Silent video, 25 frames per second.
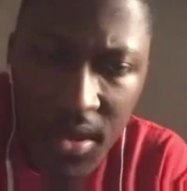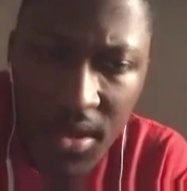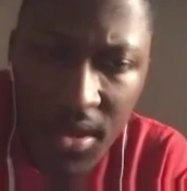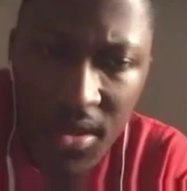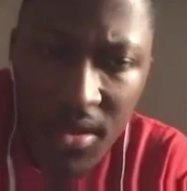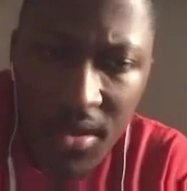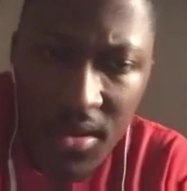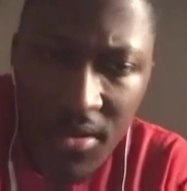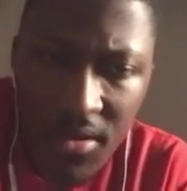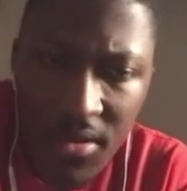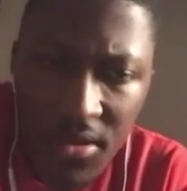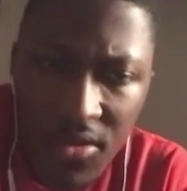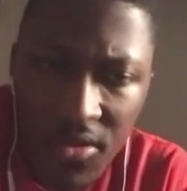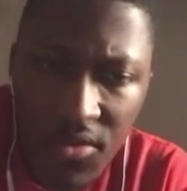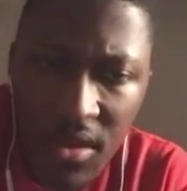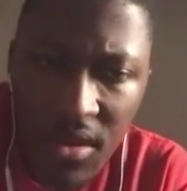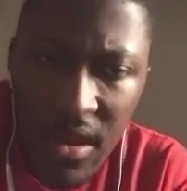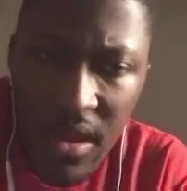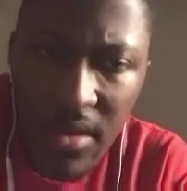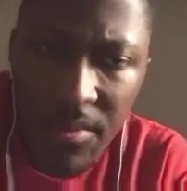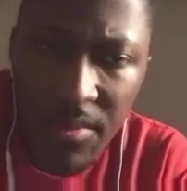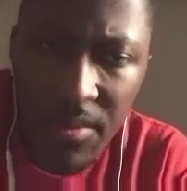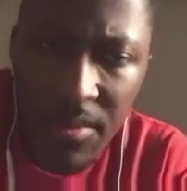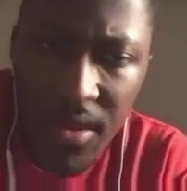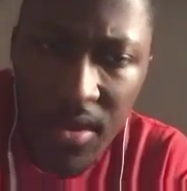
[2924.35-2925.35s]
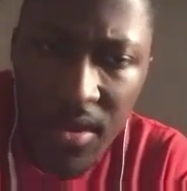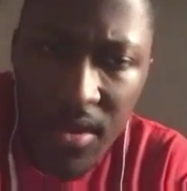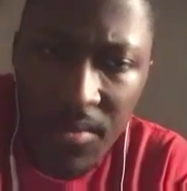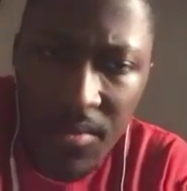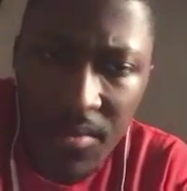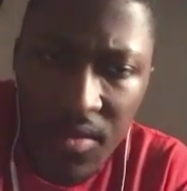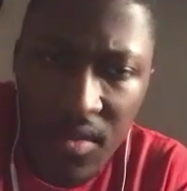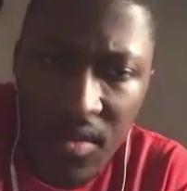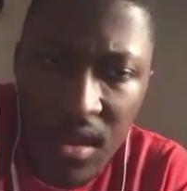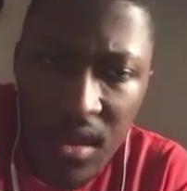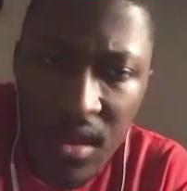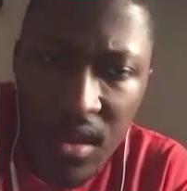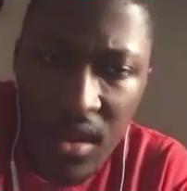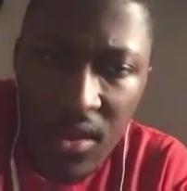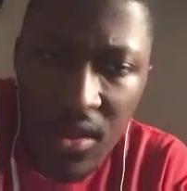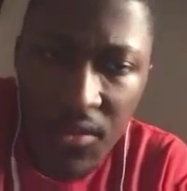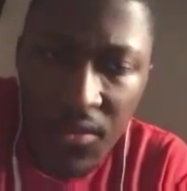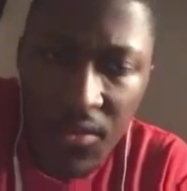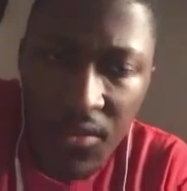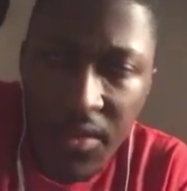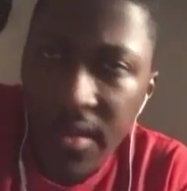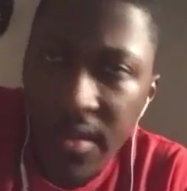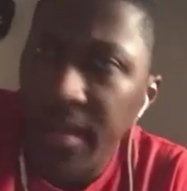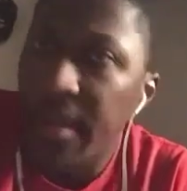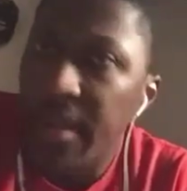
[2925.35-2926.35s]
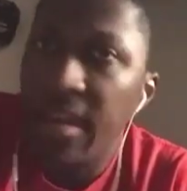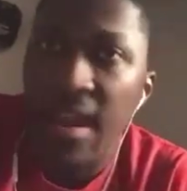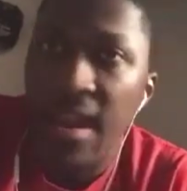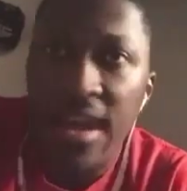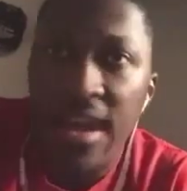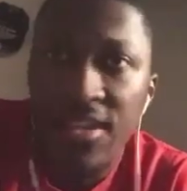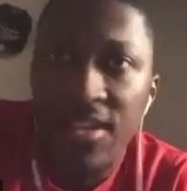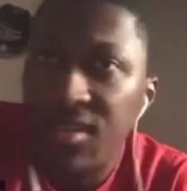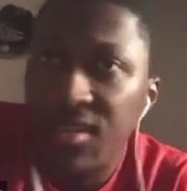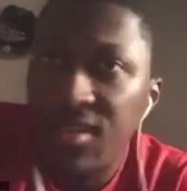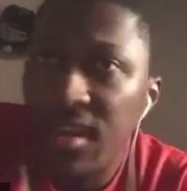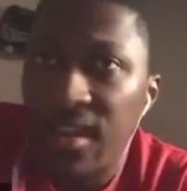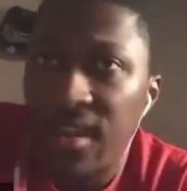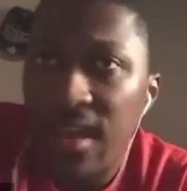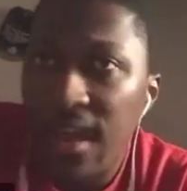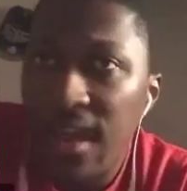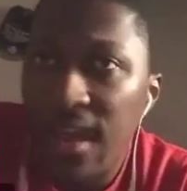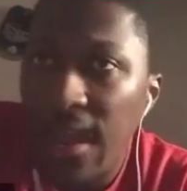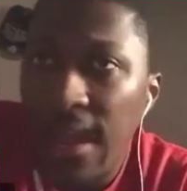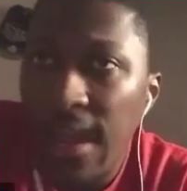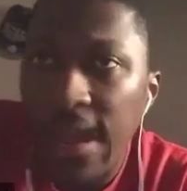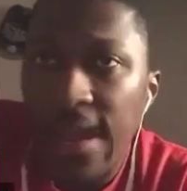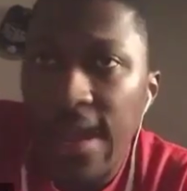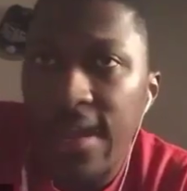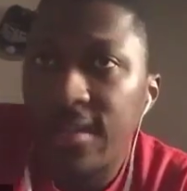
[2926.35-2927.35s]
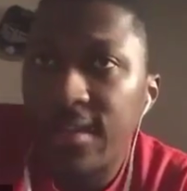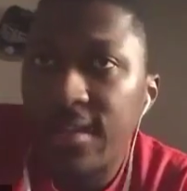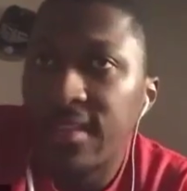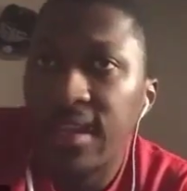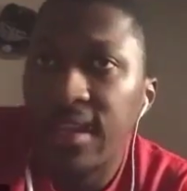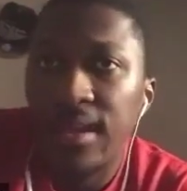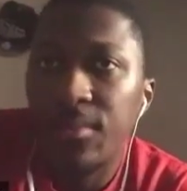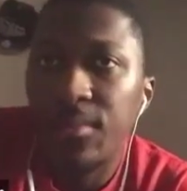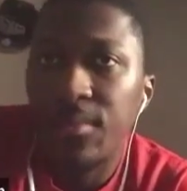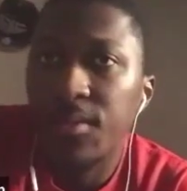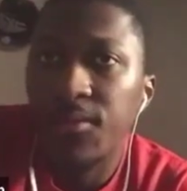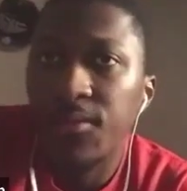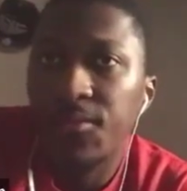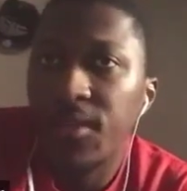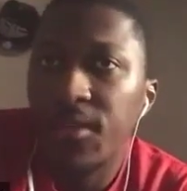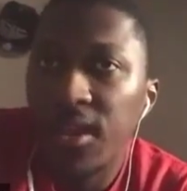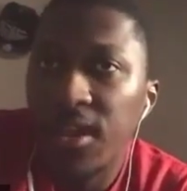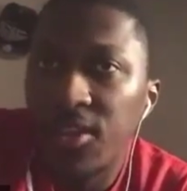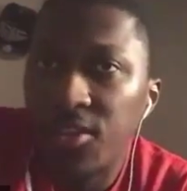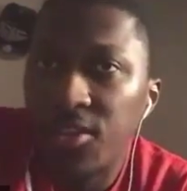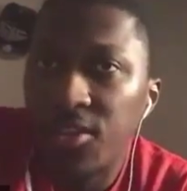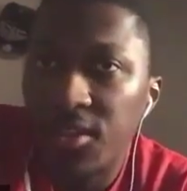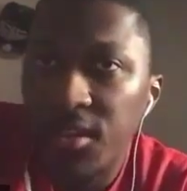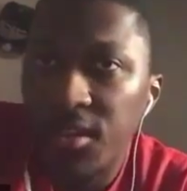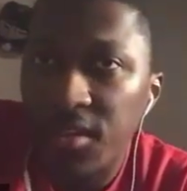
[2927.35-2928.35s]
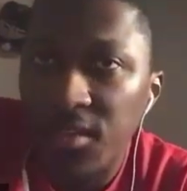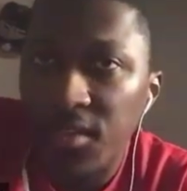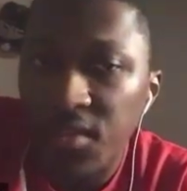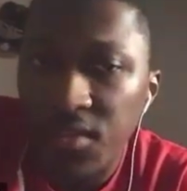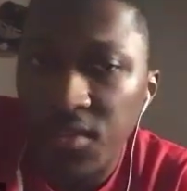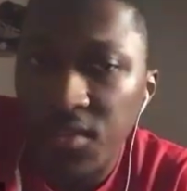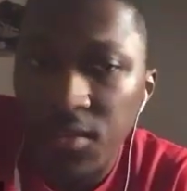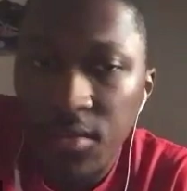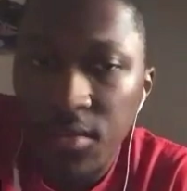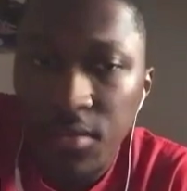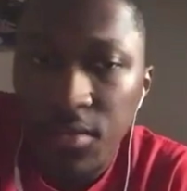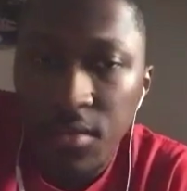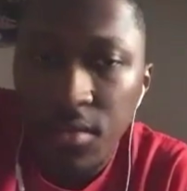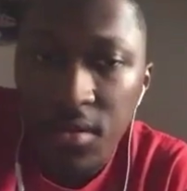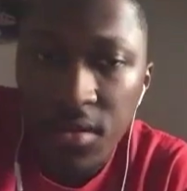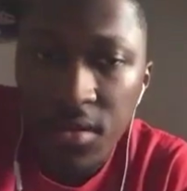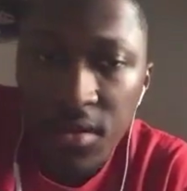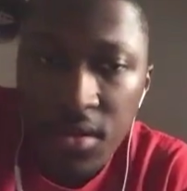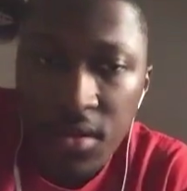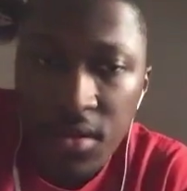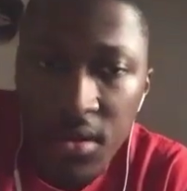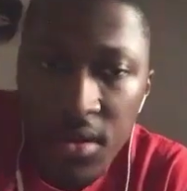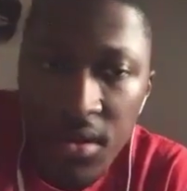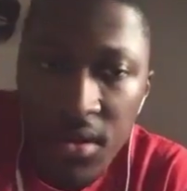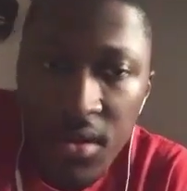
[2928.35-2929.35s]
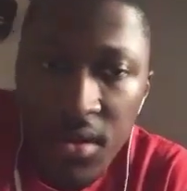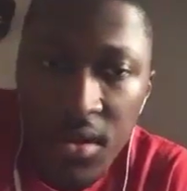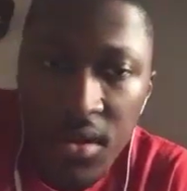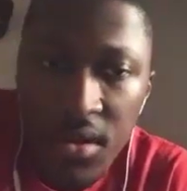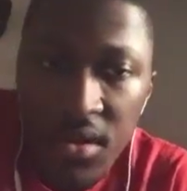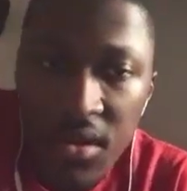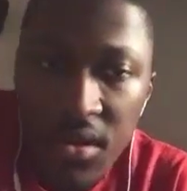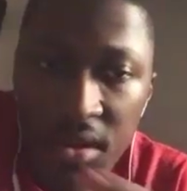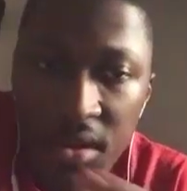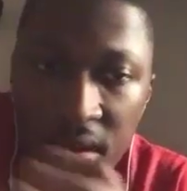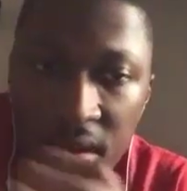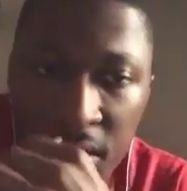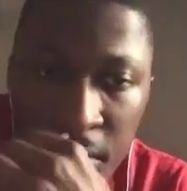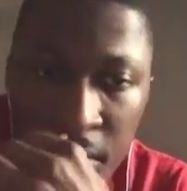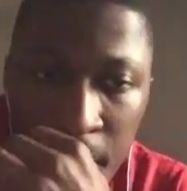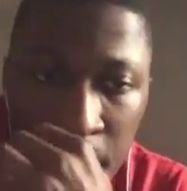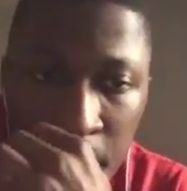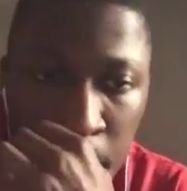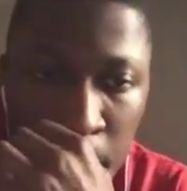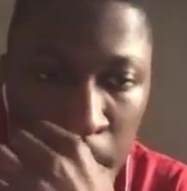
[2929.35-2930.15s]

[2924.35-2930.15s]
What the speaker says: just try to be themselves and not try to act like a perfectionist or, you know,